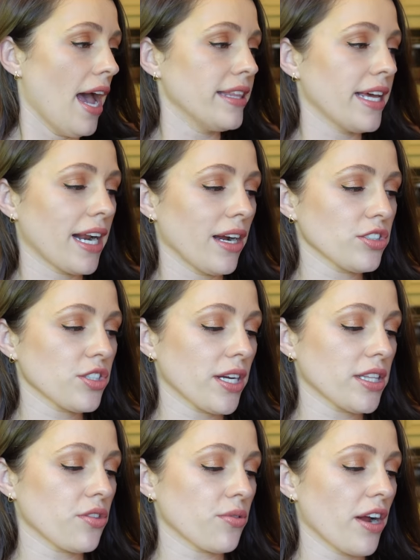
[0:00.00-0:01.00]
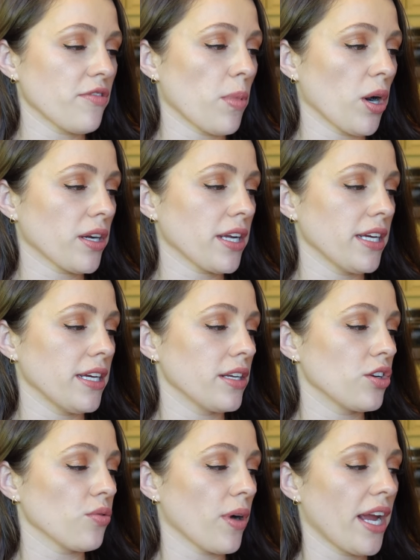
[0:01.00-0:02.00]
And then I also got the Thrive
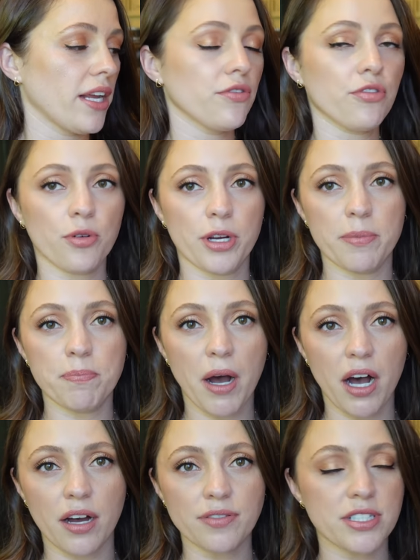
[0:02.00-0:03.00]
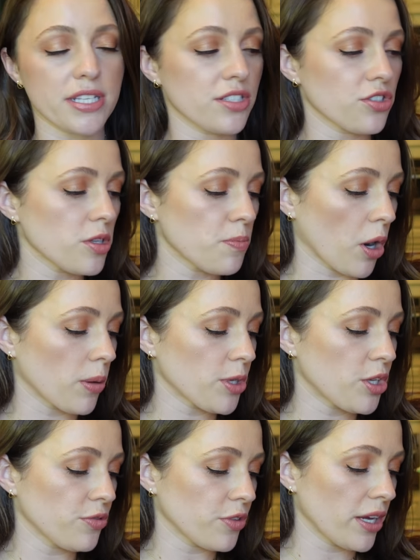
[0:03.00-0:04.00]
Market grain-free puffs. These are the
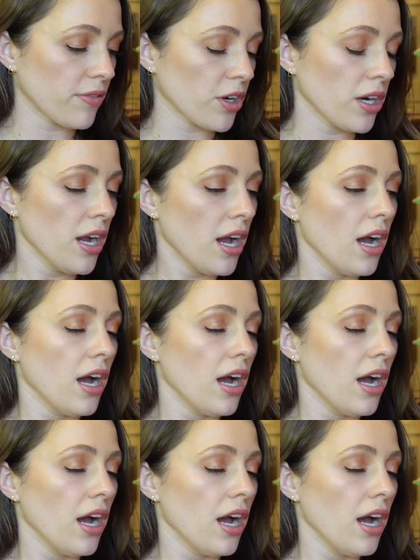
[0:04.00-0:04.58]
barbecue flavor.